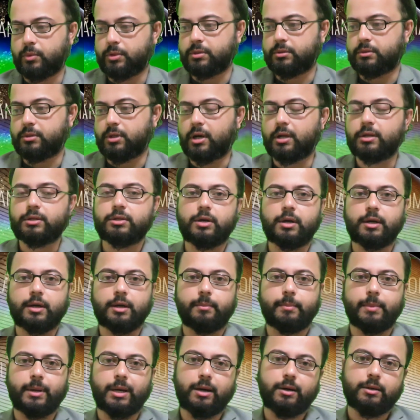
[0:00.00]
We do not talk
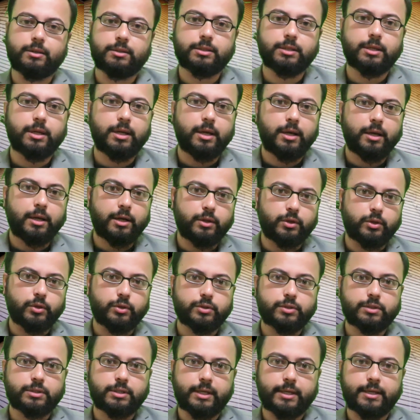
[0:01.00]
about
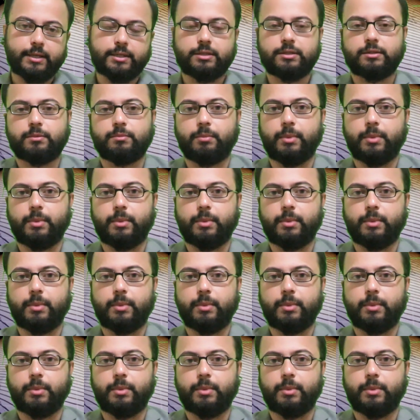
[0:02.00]
those things